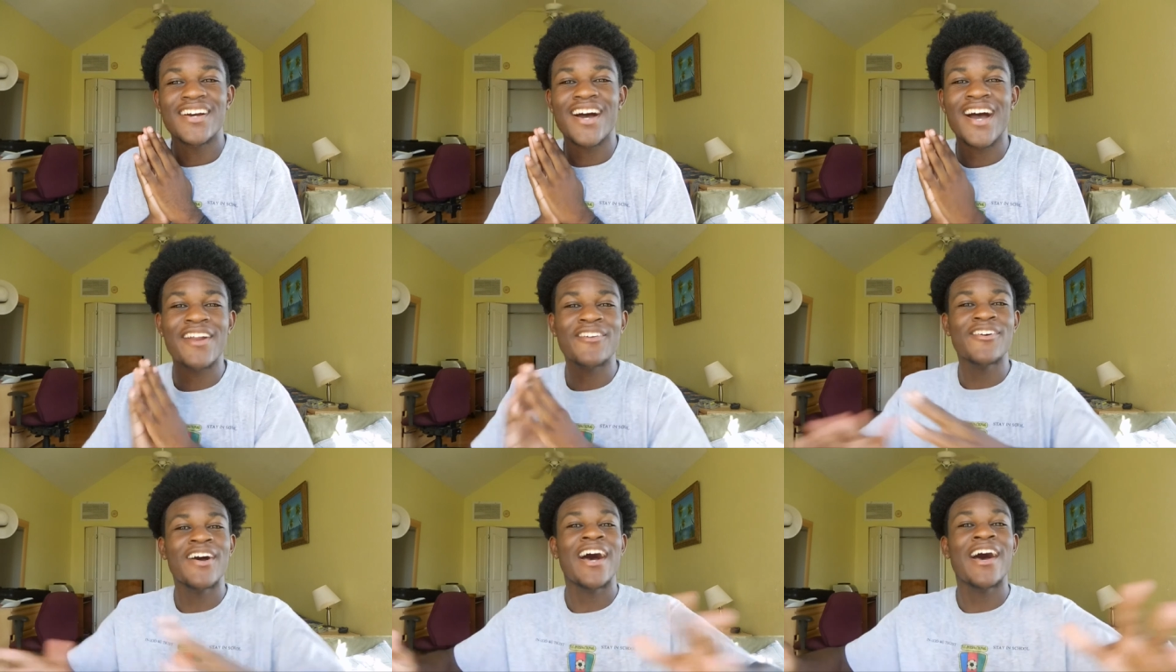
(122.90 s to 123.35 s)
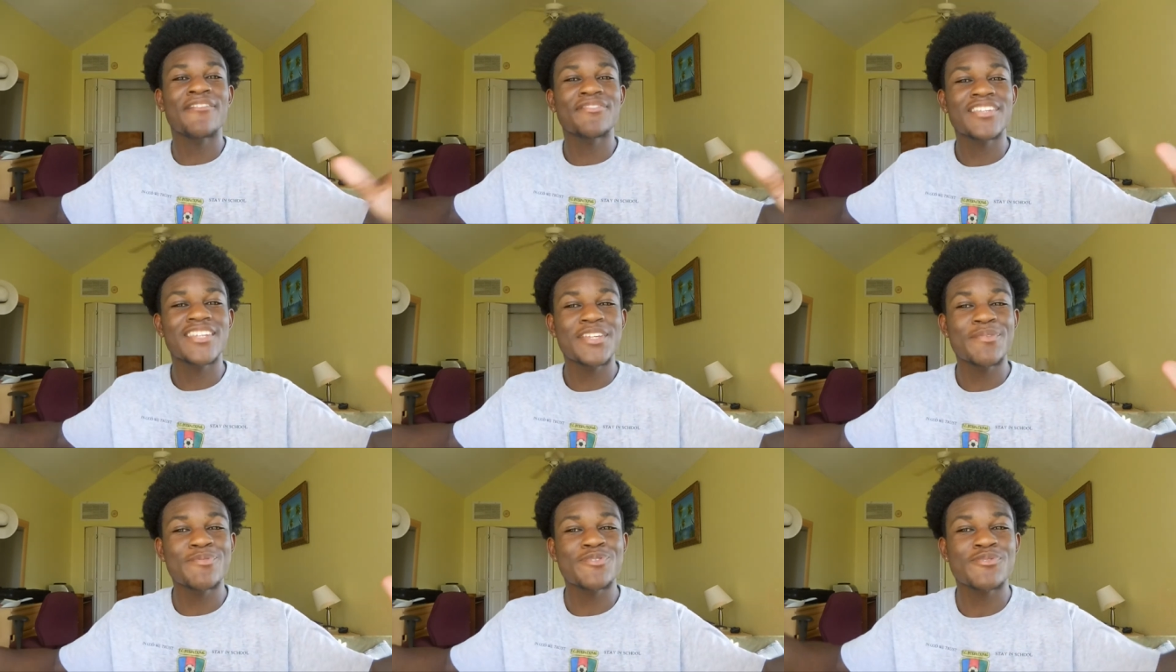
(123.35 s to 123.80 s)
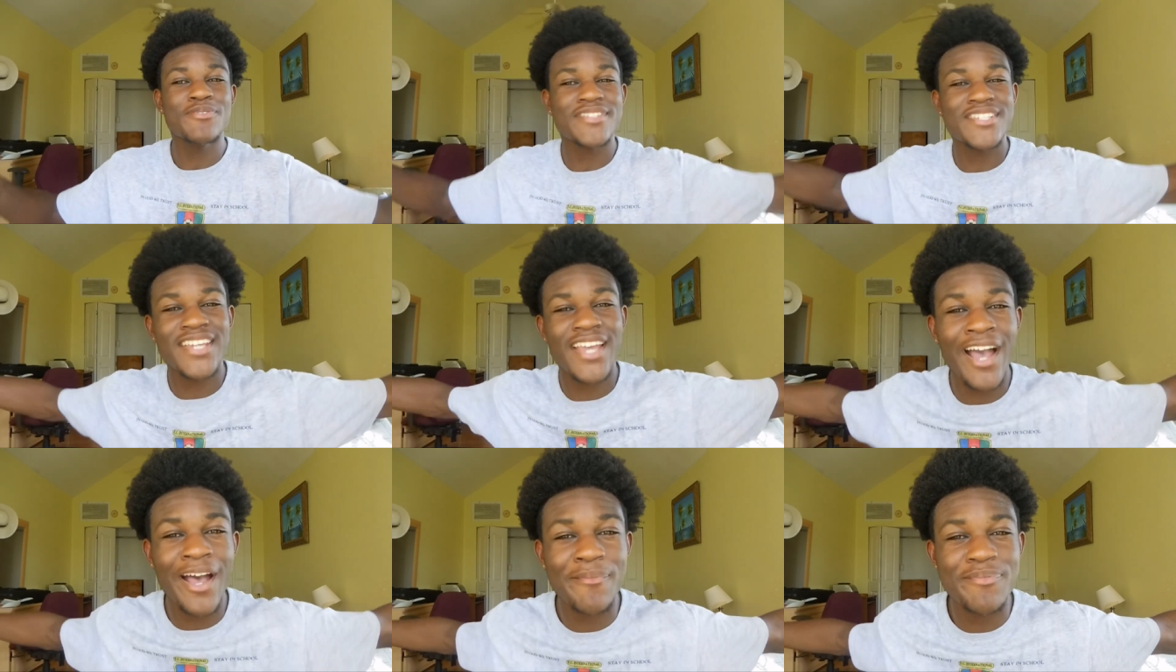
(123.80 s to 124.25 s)
I don't have to keep
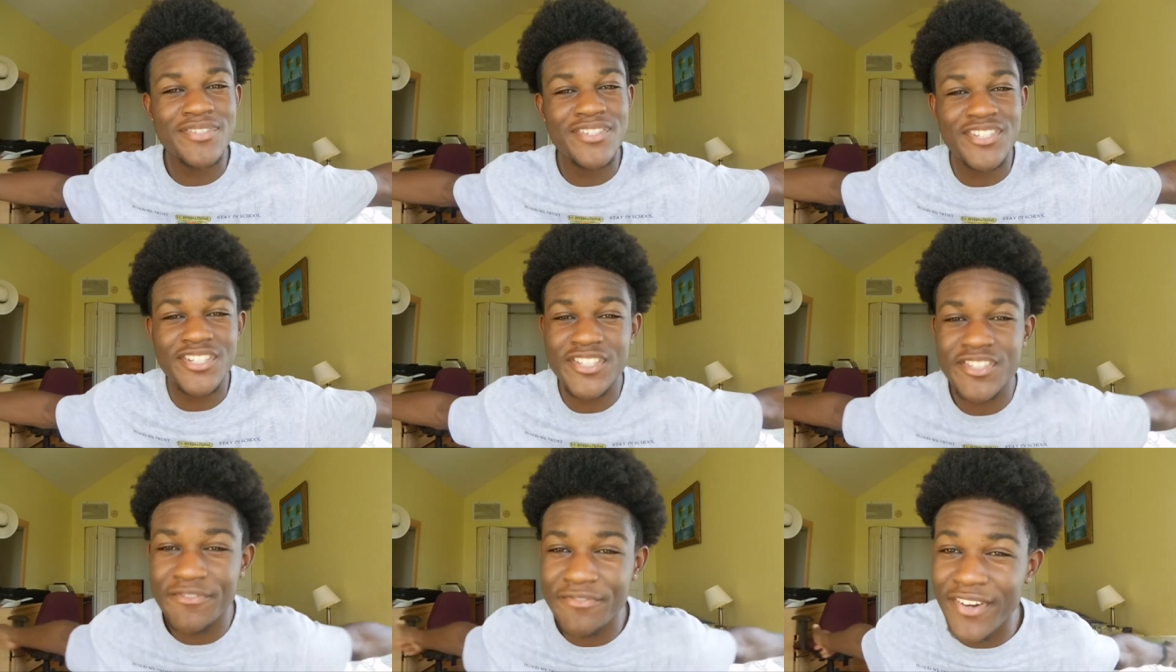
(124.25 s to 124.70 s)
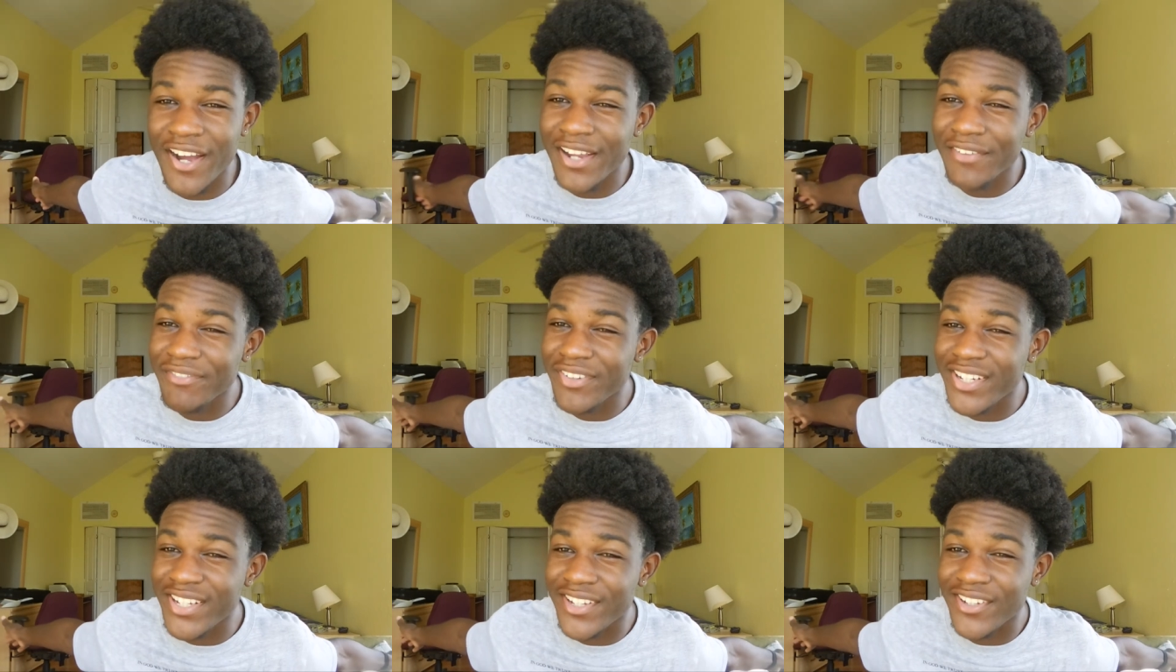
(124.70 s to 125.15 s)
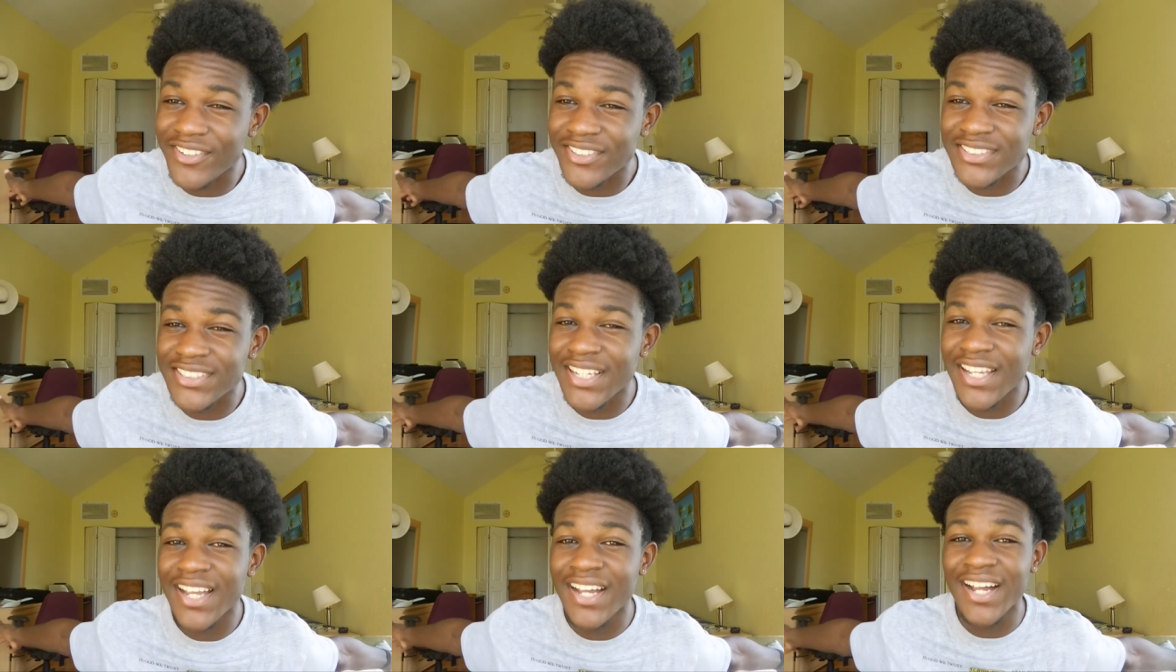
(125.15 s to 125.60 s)
switching apps just to find videos.